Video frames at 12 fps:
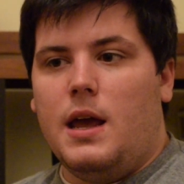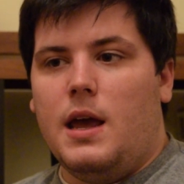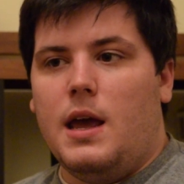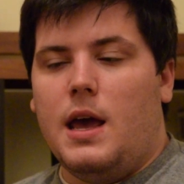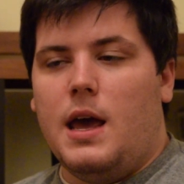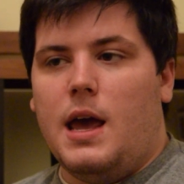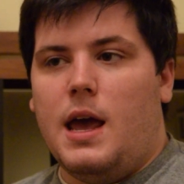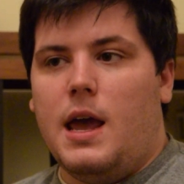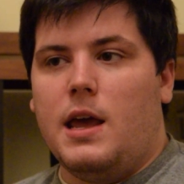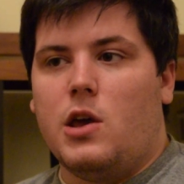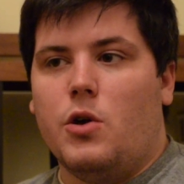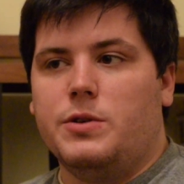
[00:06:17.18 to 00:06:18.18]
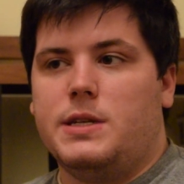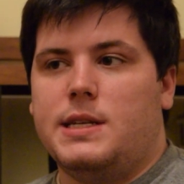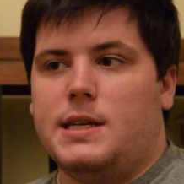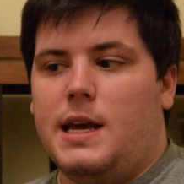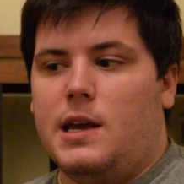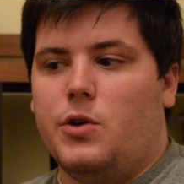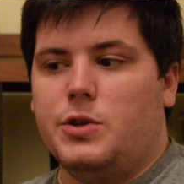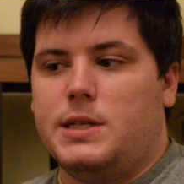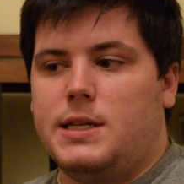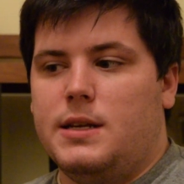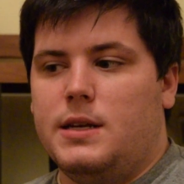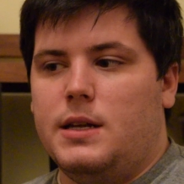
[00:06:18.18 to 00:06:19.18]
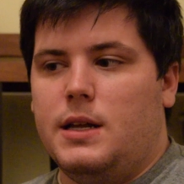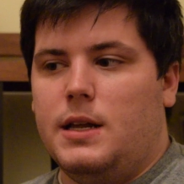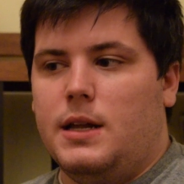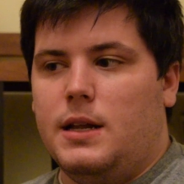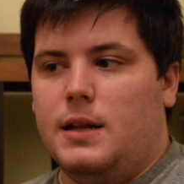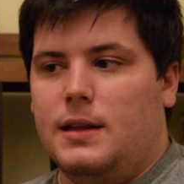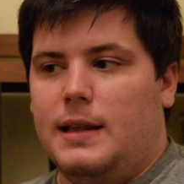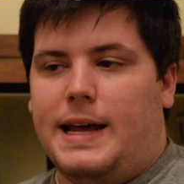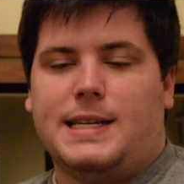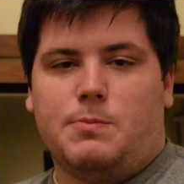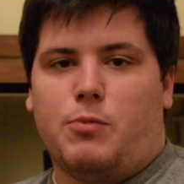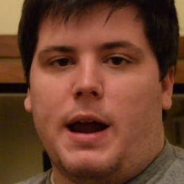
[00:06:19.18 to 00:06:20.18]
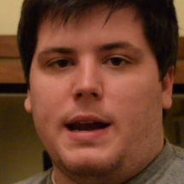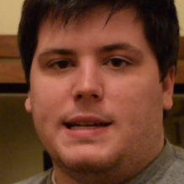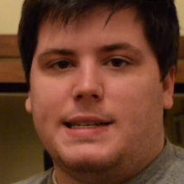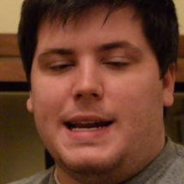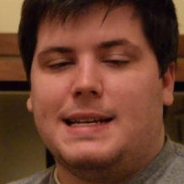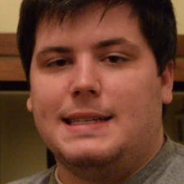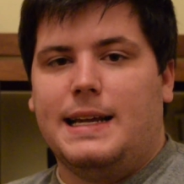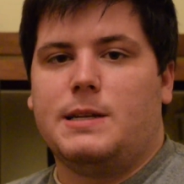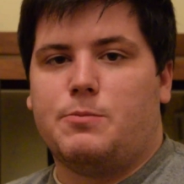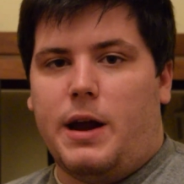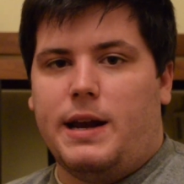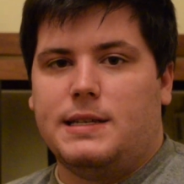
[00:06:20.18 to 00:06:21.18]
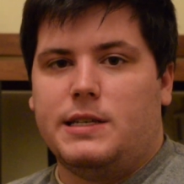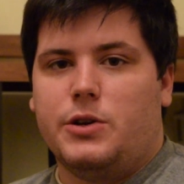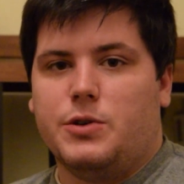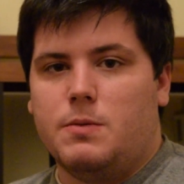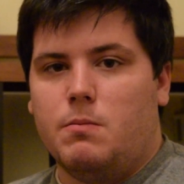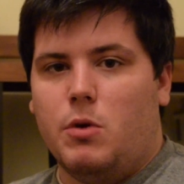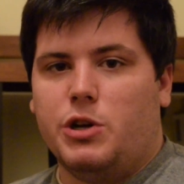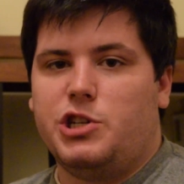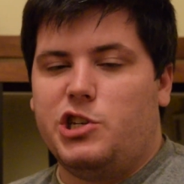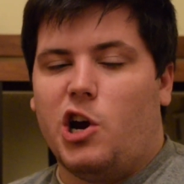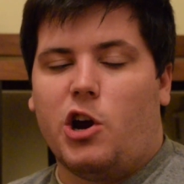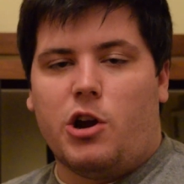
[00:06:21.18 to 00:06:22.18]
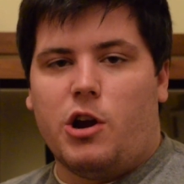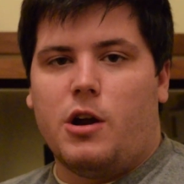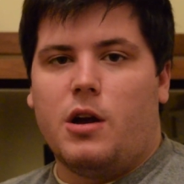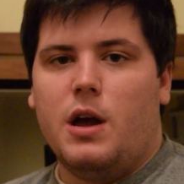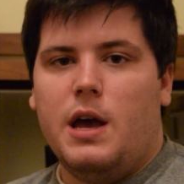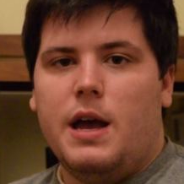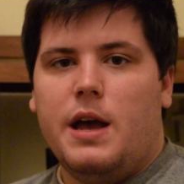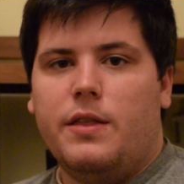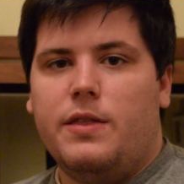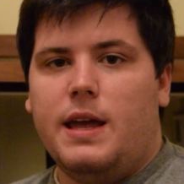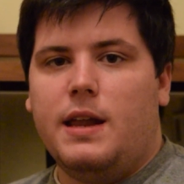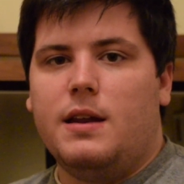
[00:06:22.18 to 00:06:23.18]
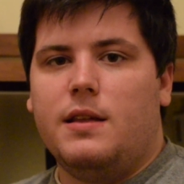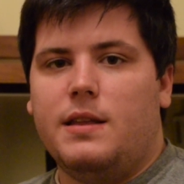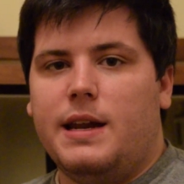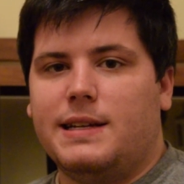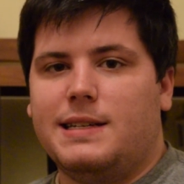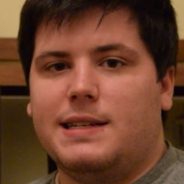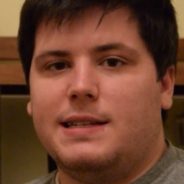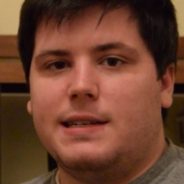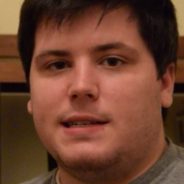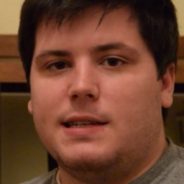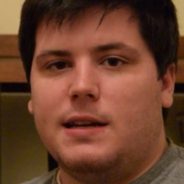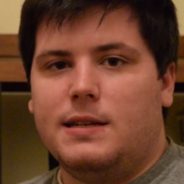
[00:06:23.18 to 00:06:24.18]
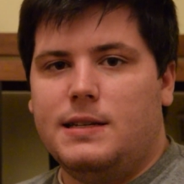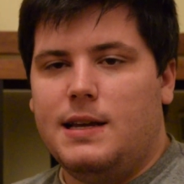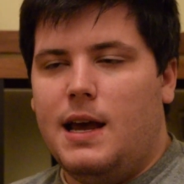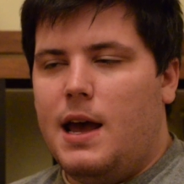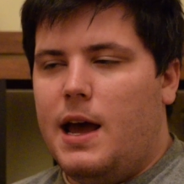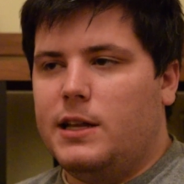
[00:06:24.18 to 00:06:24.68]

it goes less brightness. It has less brightness. It goes much darker than the Nexus 6 does.